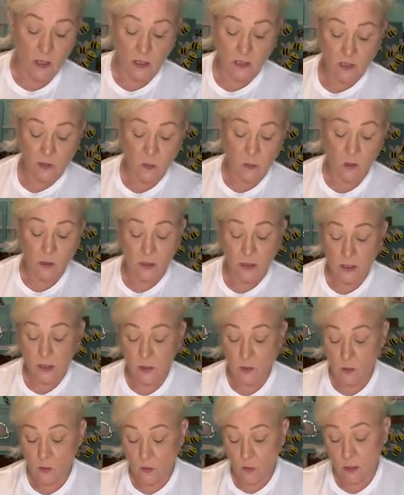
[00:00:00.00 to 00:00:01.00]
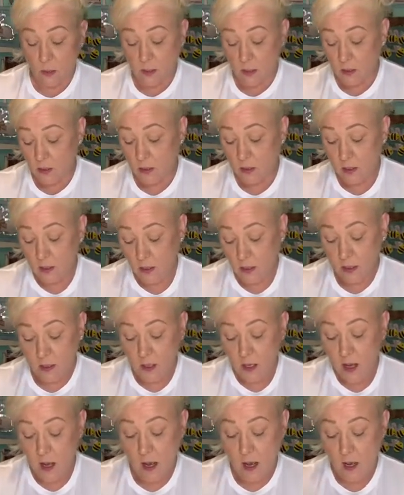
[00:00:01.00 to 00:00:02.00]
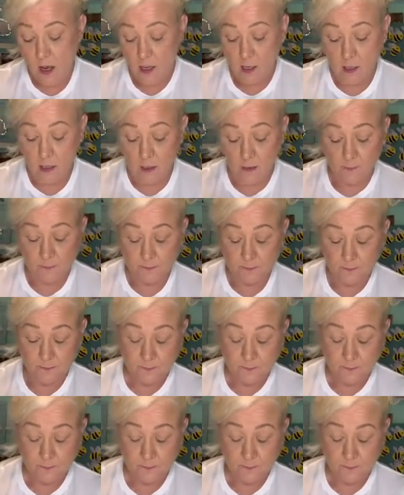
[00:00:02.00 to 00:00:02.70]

cuts wood or um,